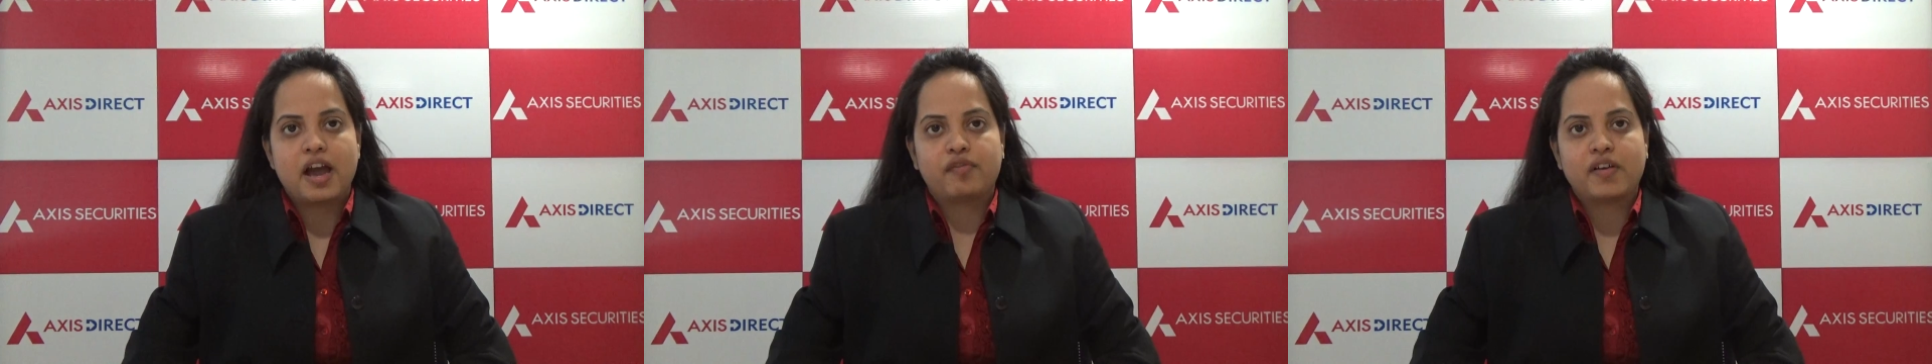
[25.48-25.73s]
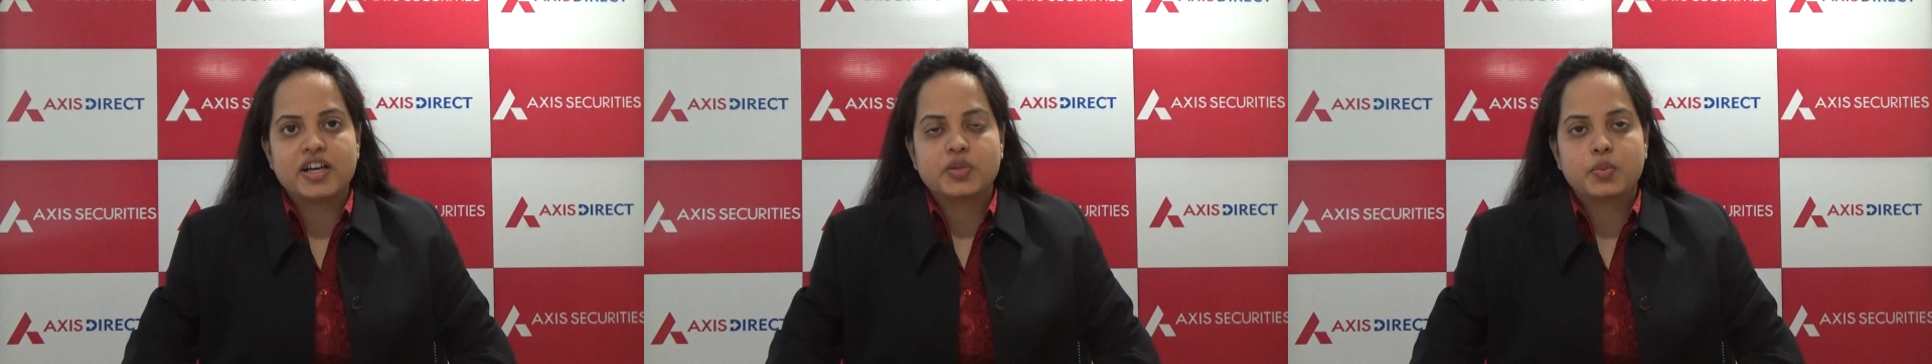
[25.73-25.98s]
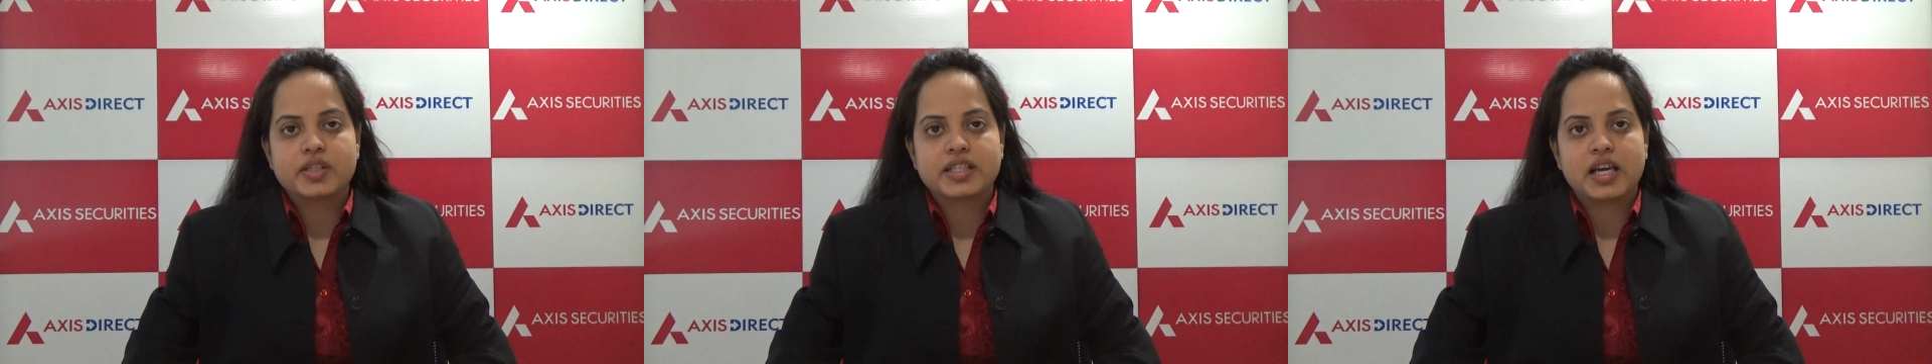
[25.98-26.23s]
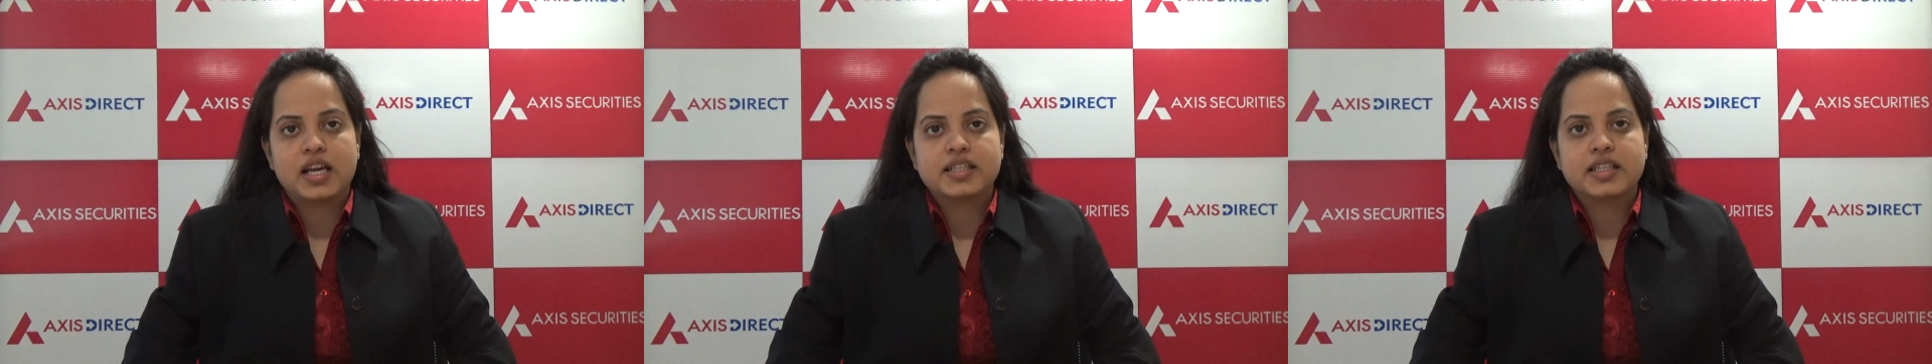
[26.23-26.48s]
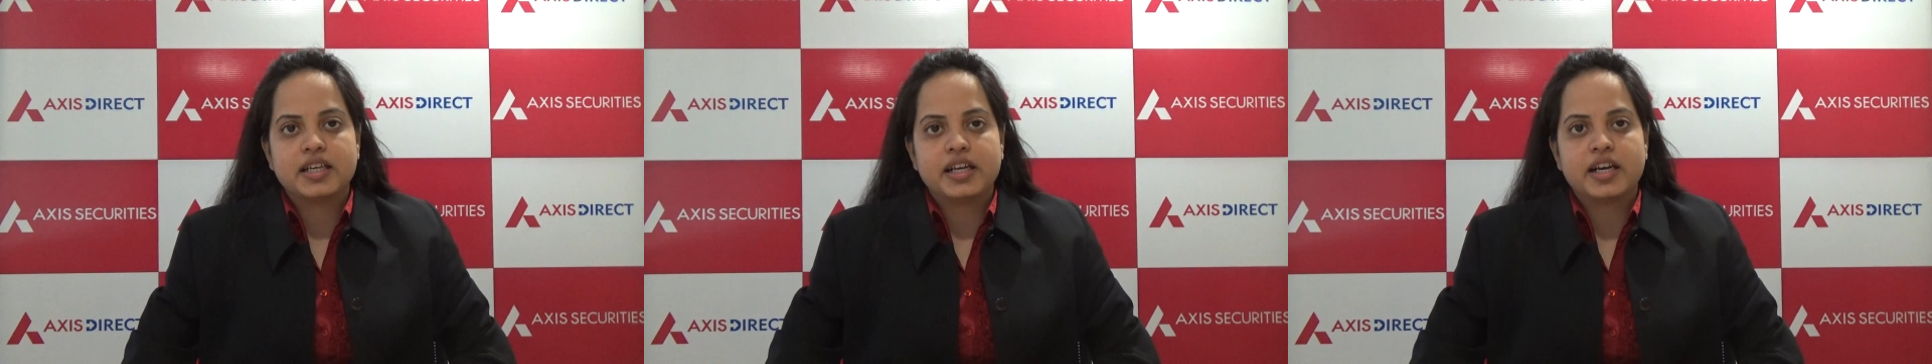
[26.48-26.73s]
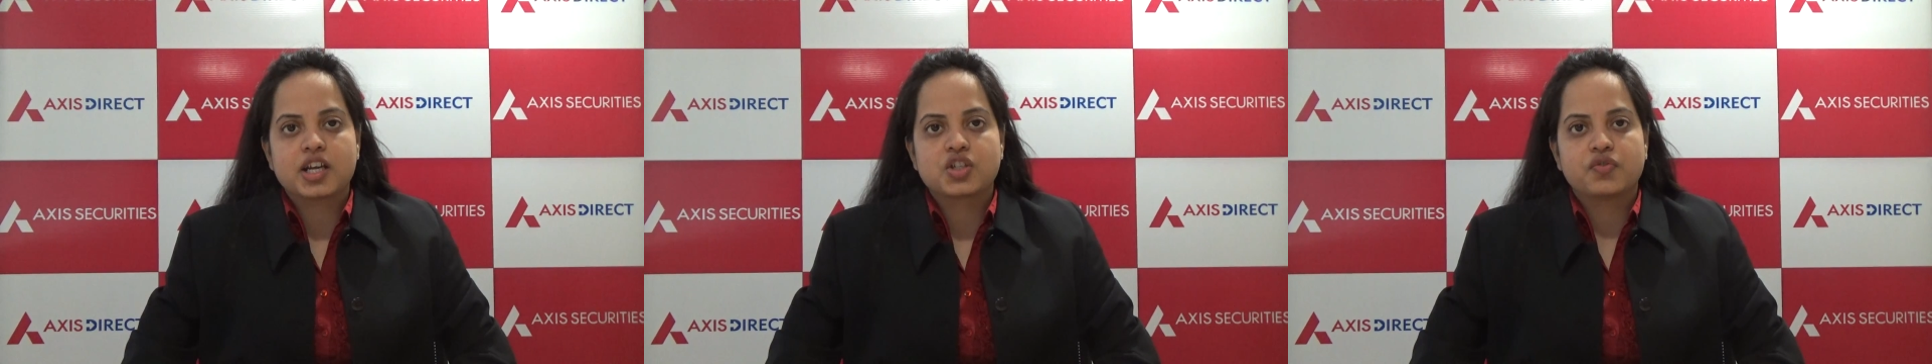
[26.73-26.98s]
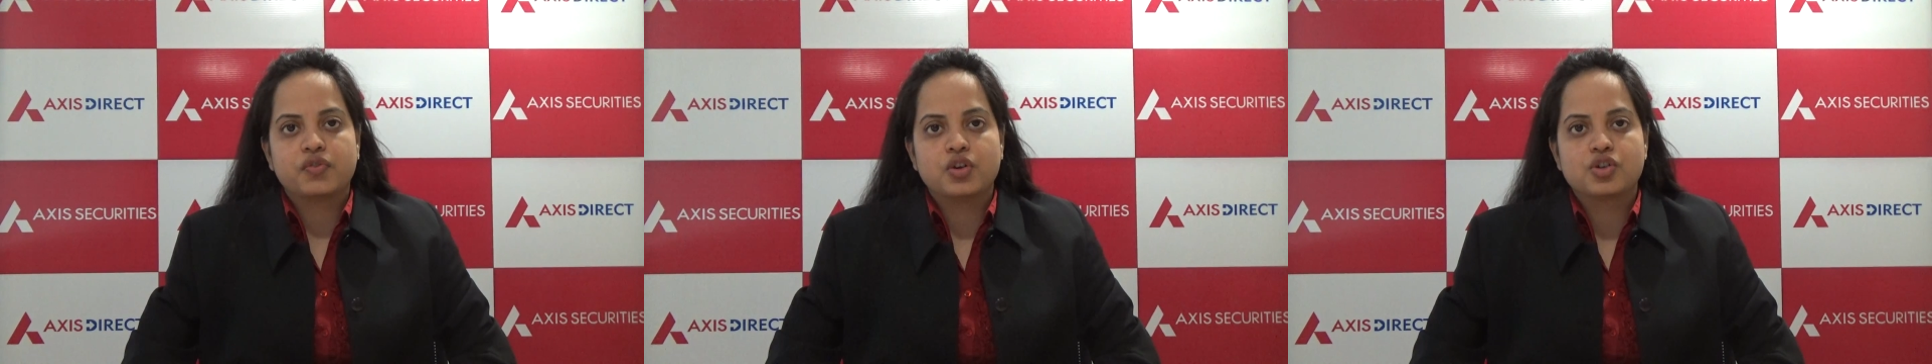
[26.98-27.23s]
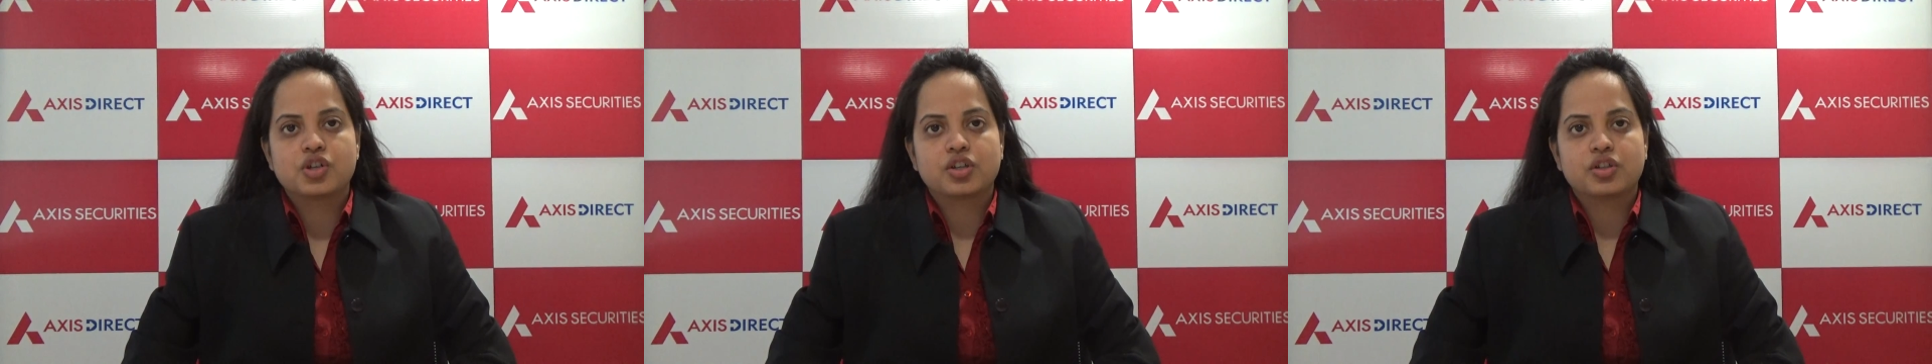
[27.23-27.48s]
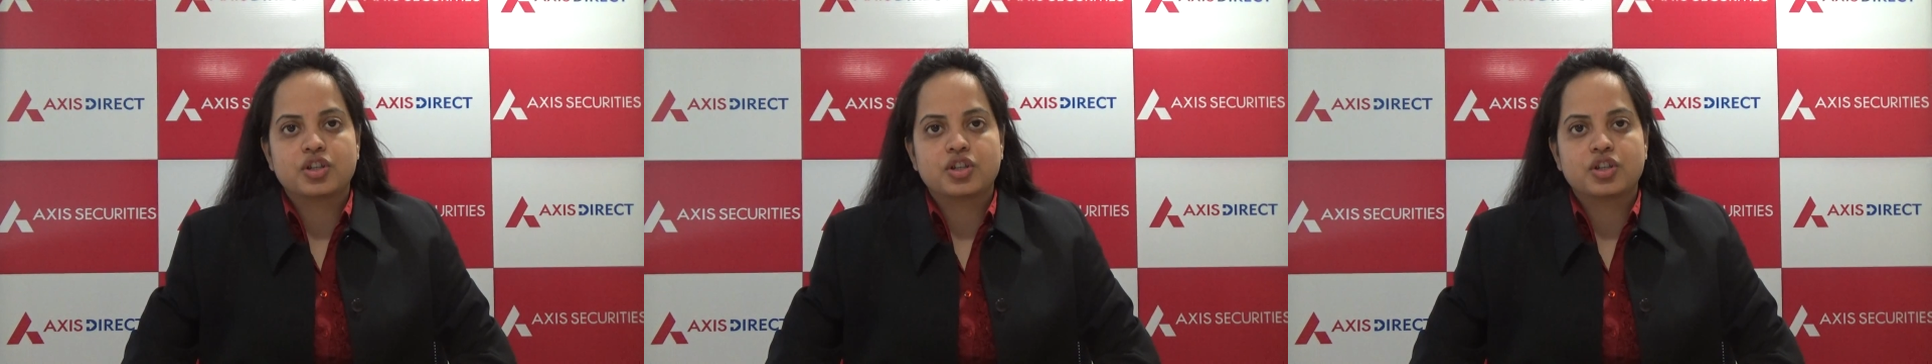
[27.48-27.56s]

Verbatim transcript: FIs per sellers an index future to